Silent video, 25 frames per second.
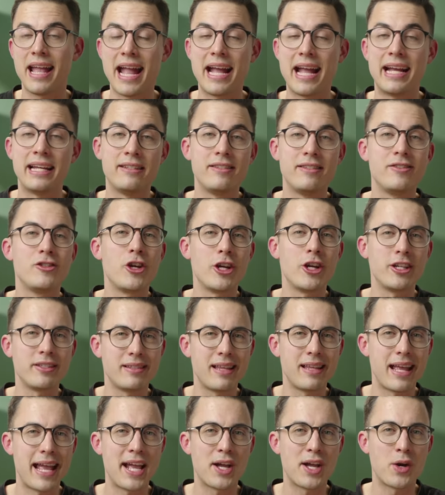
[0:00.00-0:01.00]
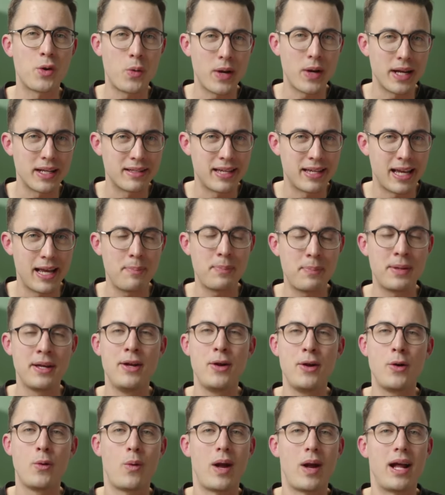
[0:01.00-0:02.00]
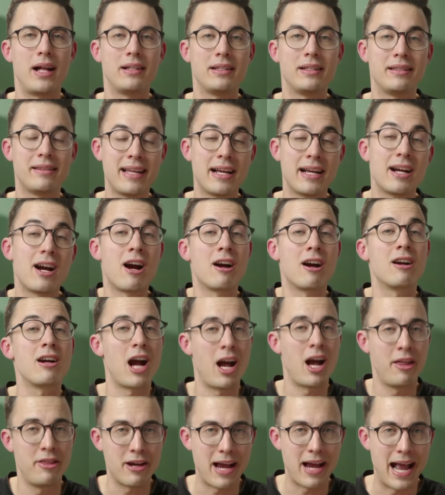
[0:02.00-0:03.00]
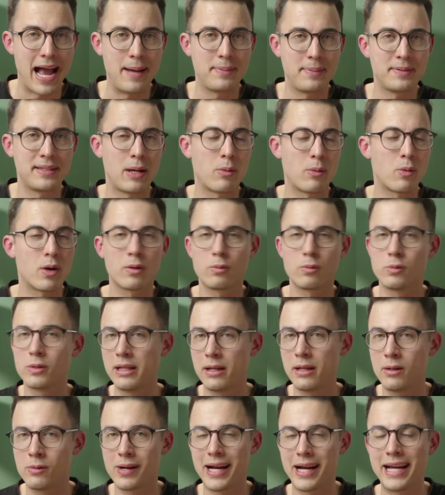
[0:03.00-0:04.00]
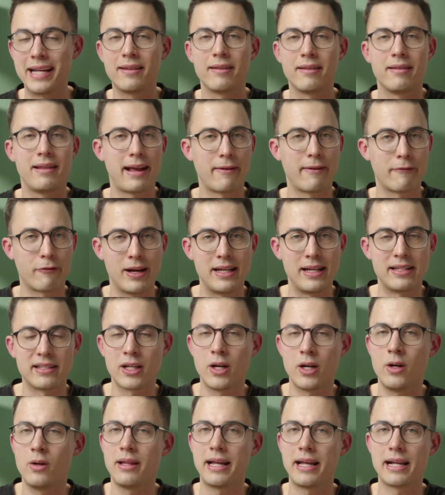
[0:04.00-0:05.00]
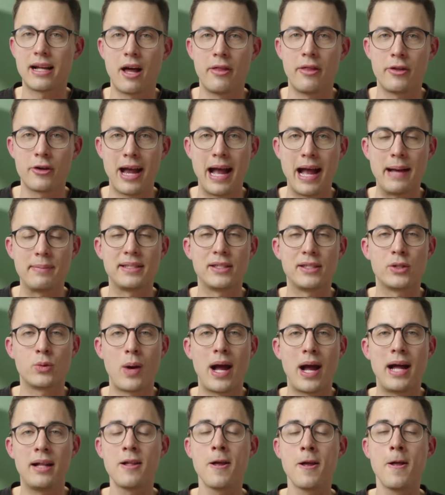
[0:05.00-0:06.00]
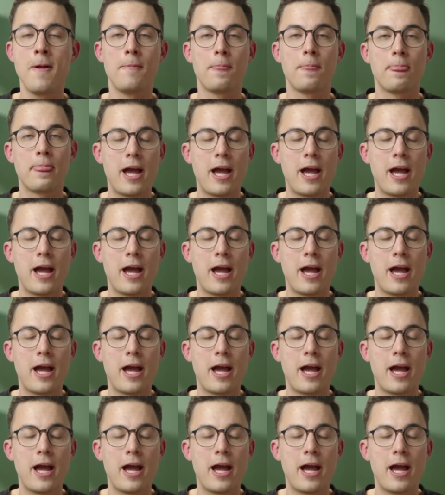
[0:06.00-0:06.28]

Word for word: And just a quick tip, well, there are other apps that work really great, like Fresco, like other apps as well.